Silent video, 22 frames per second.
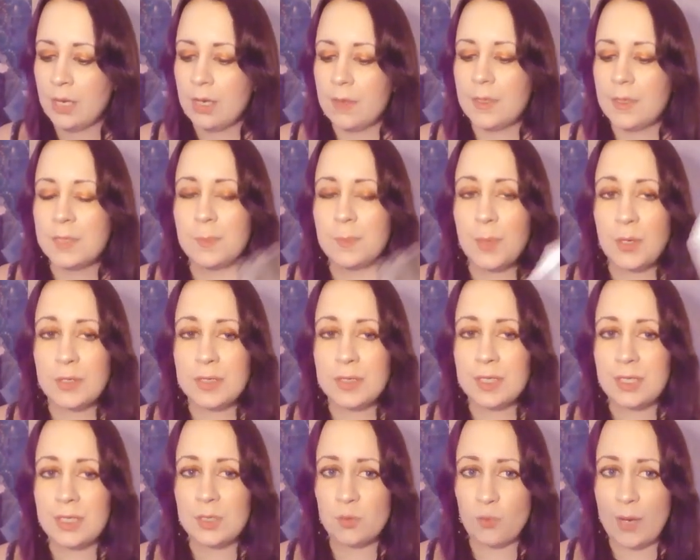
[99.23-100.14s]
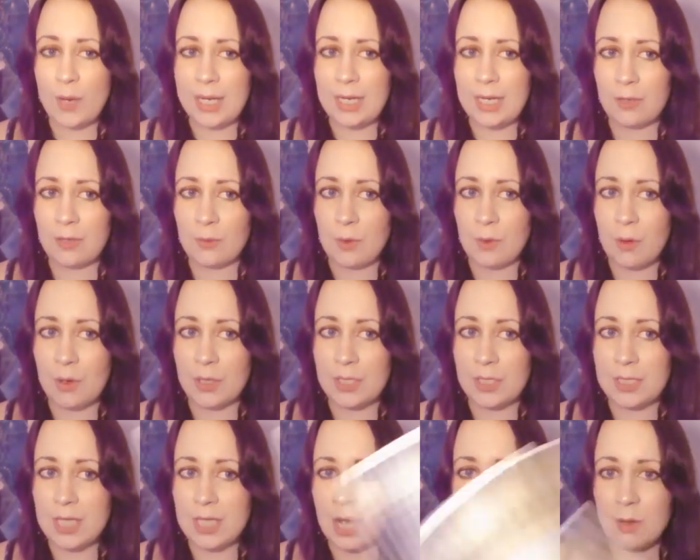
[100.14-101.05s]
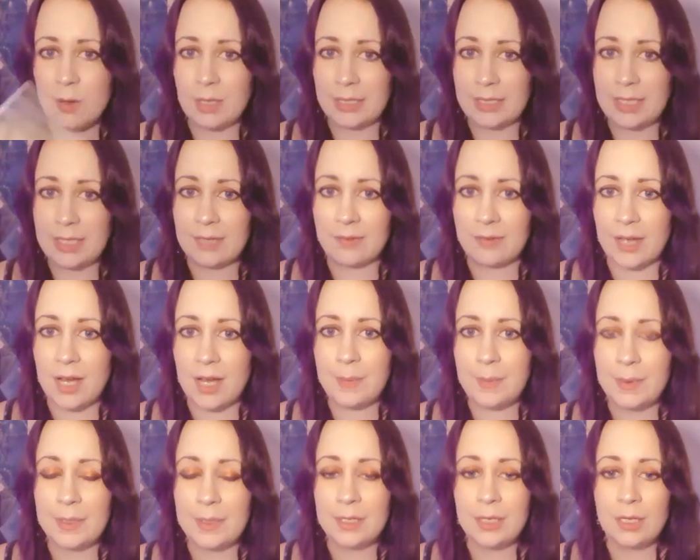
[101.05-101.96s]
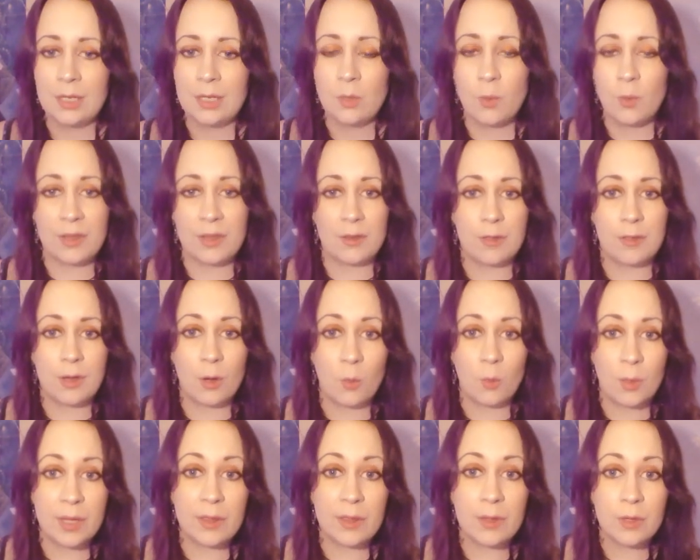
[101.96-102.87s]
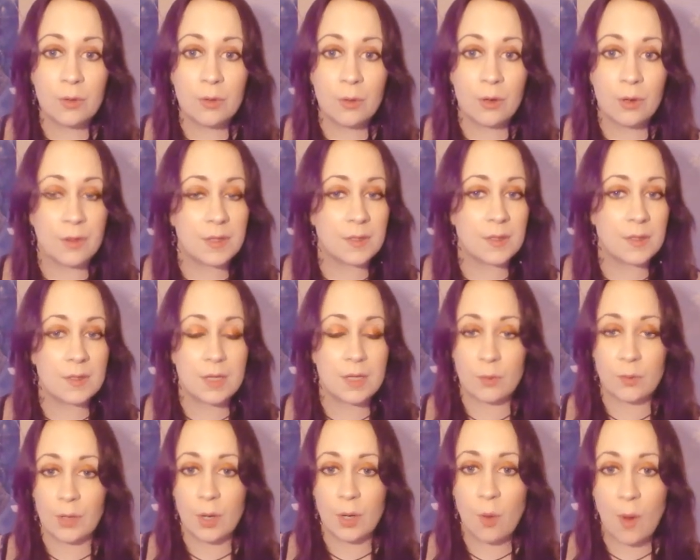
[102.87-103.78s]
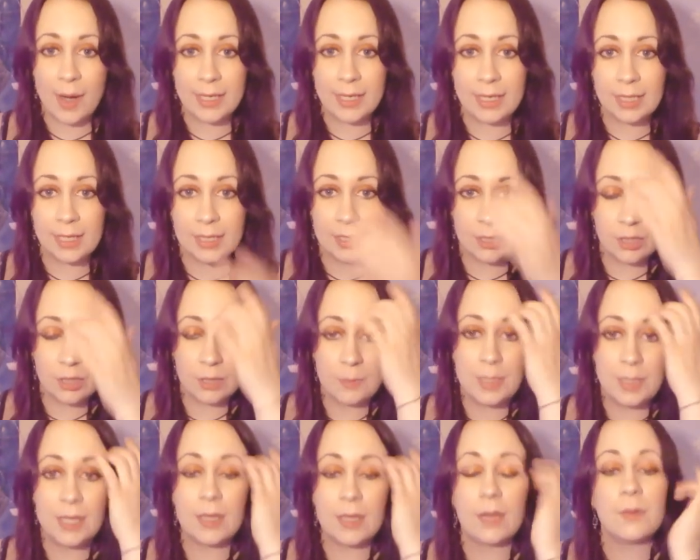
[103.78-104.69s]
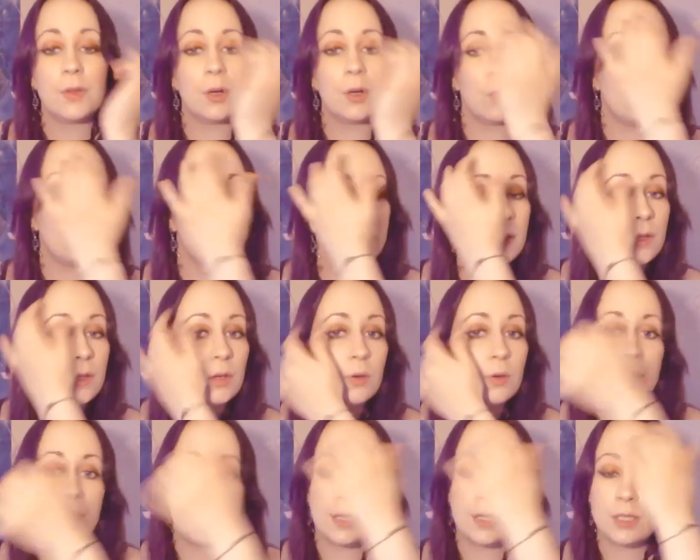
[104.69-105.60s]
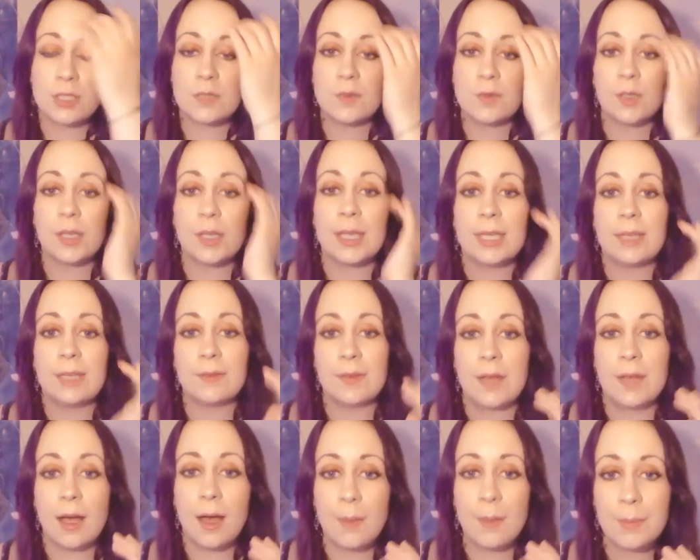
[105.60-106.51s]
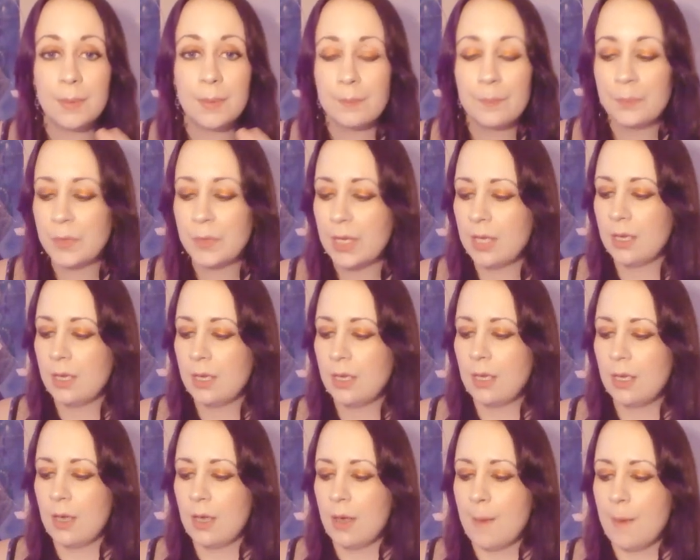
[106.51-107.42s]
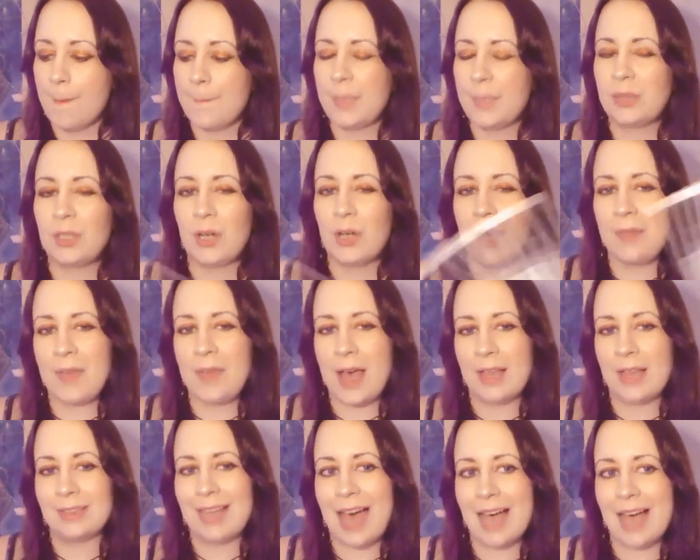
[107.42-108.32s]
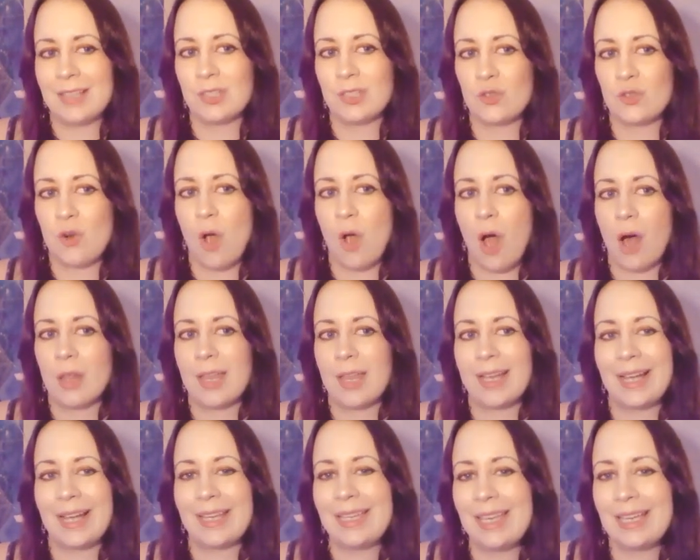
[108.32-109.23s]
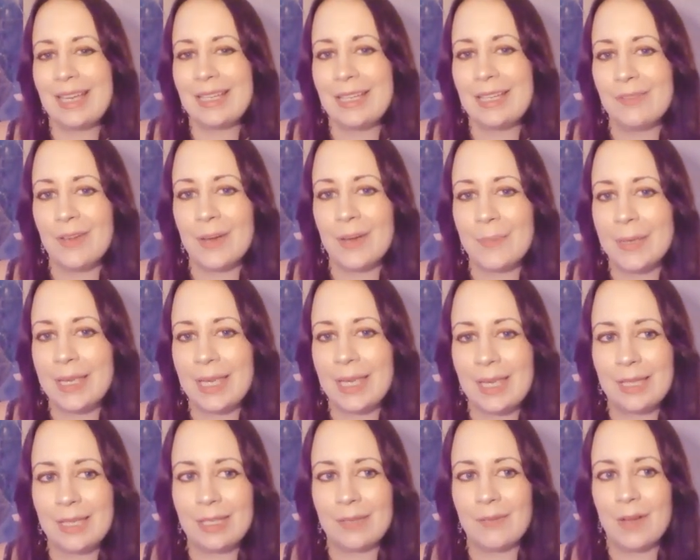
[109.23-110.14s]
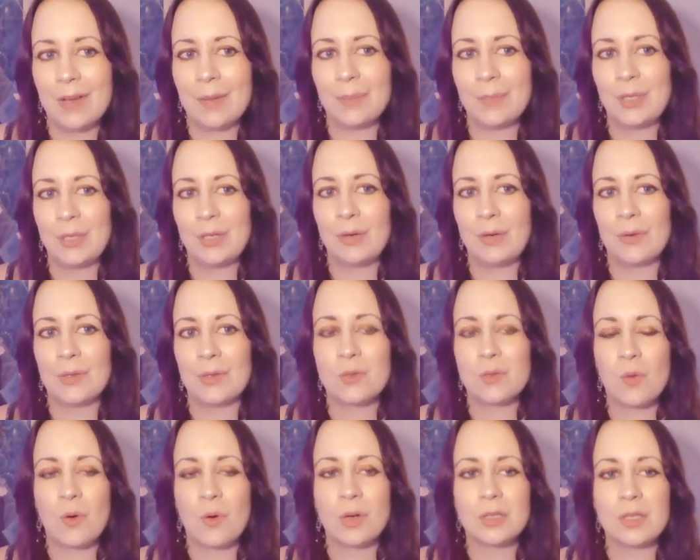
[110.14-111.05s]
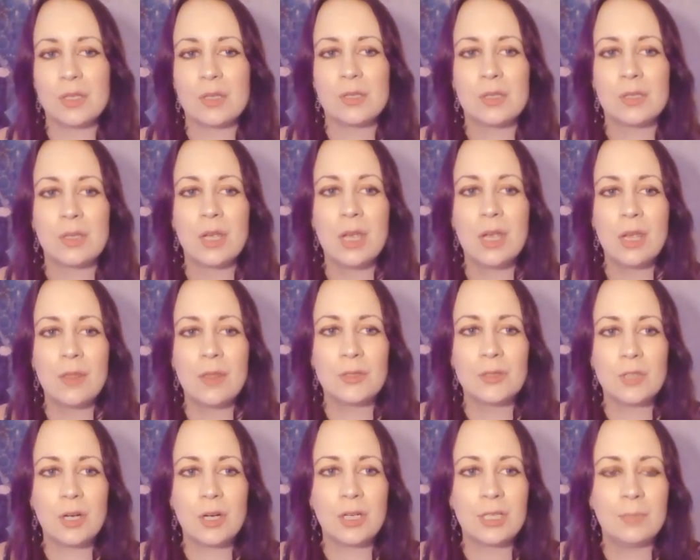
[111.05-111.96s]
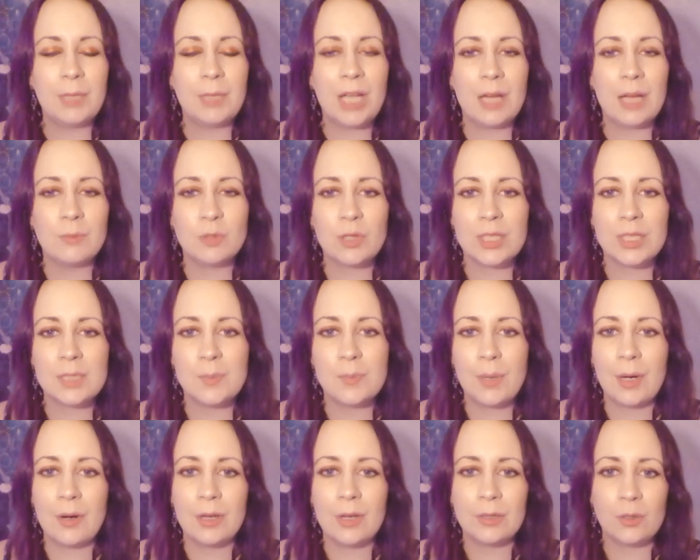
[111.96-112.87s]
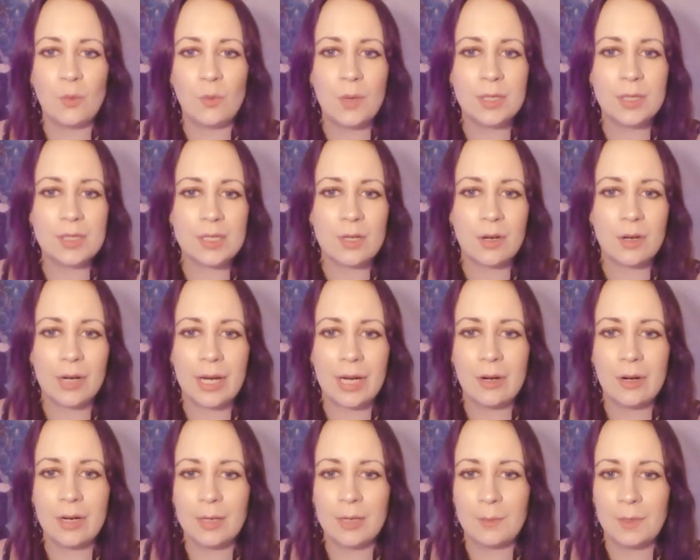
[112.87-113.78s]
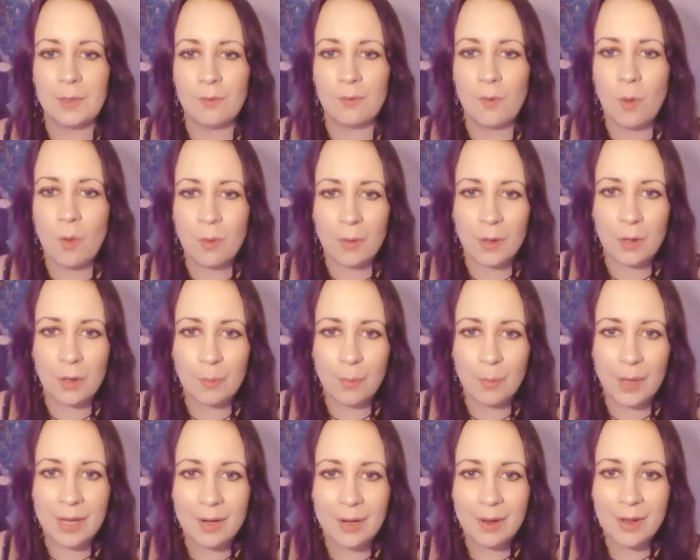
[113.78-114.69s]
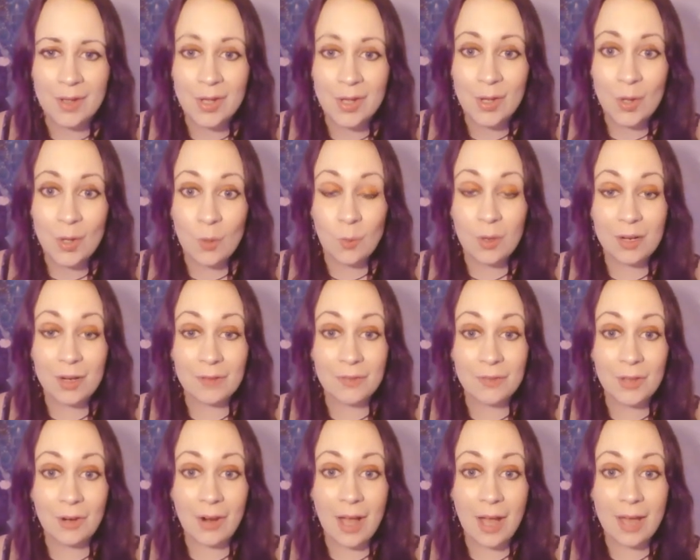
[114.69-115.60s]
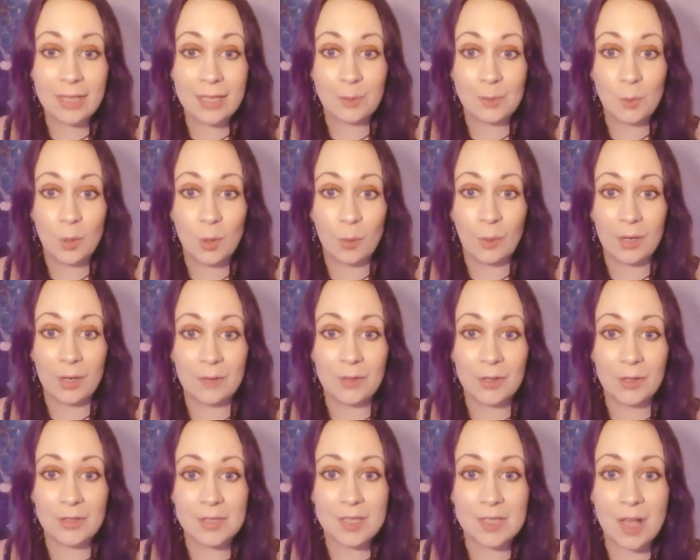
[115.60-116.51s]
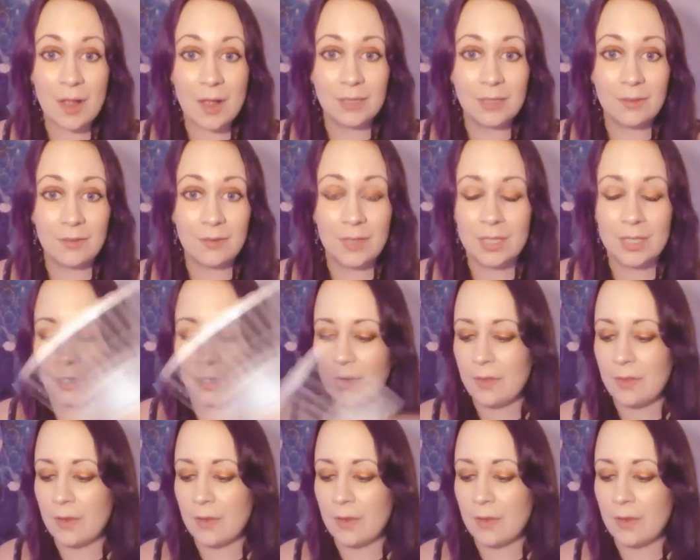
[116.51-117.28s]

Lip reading: This person is ready to throw on the towel and give up, whether they're with you or this is unrequited. It could be that they're with you and they just feel like giving up. But they're at that last straw, like, I can't give up, I can't give up. Those horses, they're starting to become transparent, the ones that are carrying me forward. But what if they're not anymore? What if they're a solid figure and